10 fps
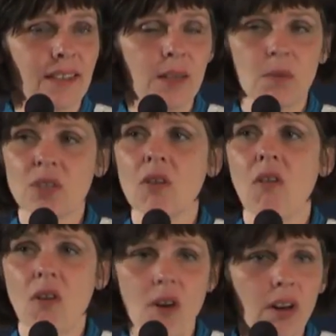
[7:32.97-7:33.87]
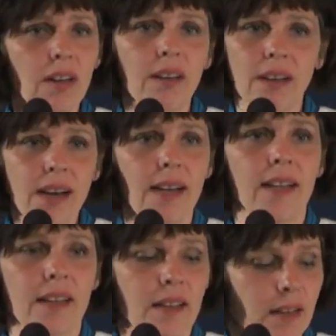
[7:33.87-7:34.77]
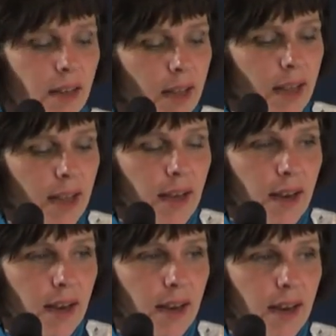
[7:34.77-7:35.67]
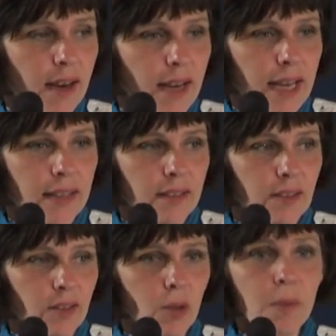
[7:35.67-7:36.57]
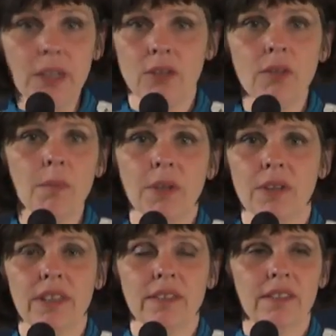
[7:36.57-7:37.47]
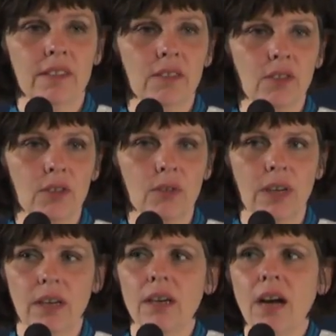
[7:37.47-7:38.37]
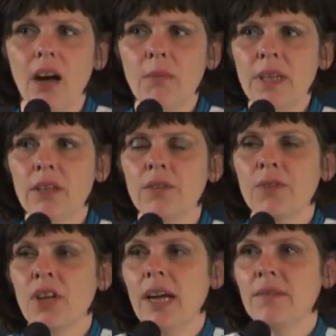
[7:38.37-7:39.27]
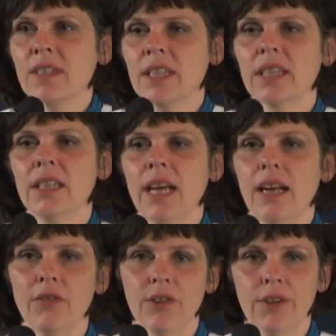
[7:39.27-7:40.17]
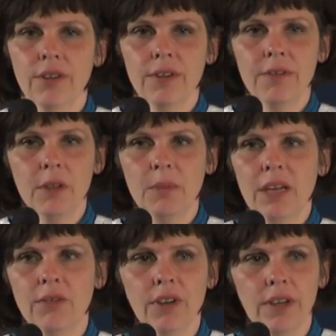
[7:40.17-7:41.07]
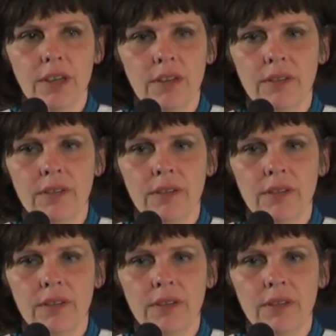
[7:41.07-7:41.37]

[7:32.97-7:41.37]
It was all a lie. And nobody knew about this. So how many of you have seen Enron, the film Enron?